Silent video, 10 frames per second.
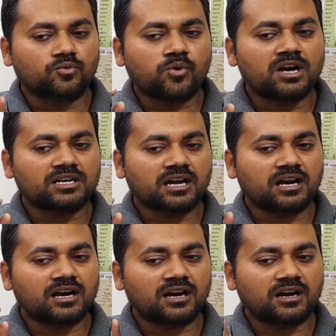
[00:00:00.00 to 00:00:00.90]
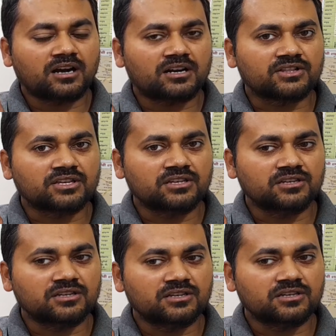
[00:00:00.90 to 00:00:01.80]
what are the
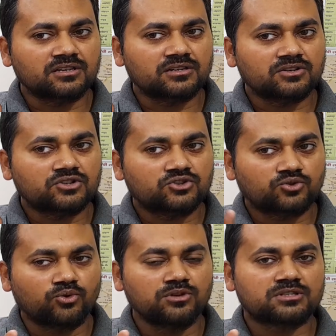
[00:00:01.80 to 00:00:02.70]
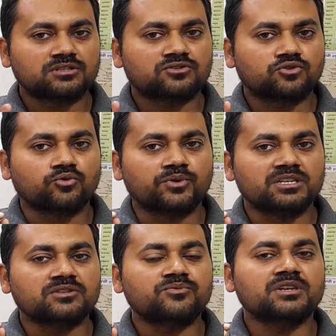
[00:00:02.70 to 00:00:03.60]
tools through
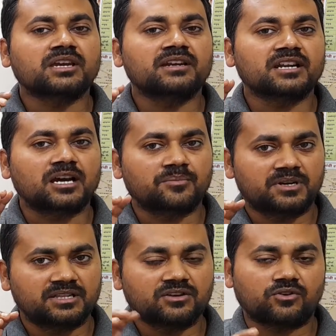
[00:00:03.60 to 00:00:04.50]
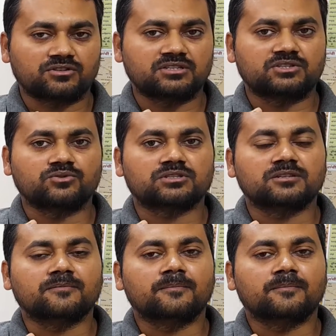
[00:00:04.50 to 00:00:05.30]
which we can amend the constitution.